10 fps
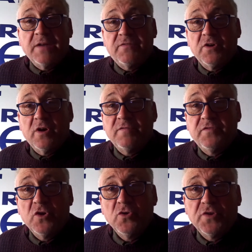if you have
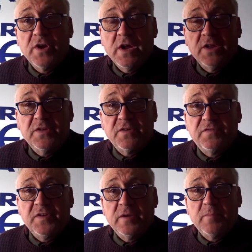viewed the
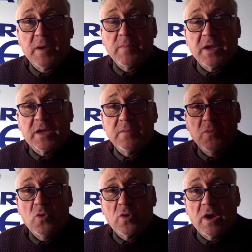film by Michael
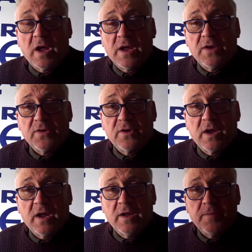Moore
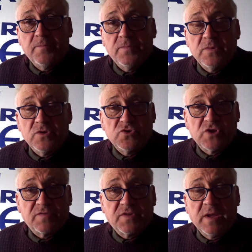and
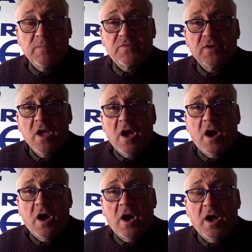Jeff Gibbs
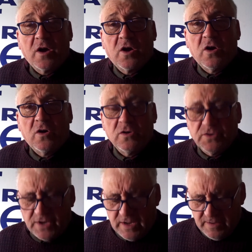called
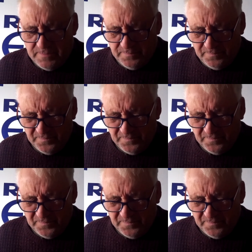The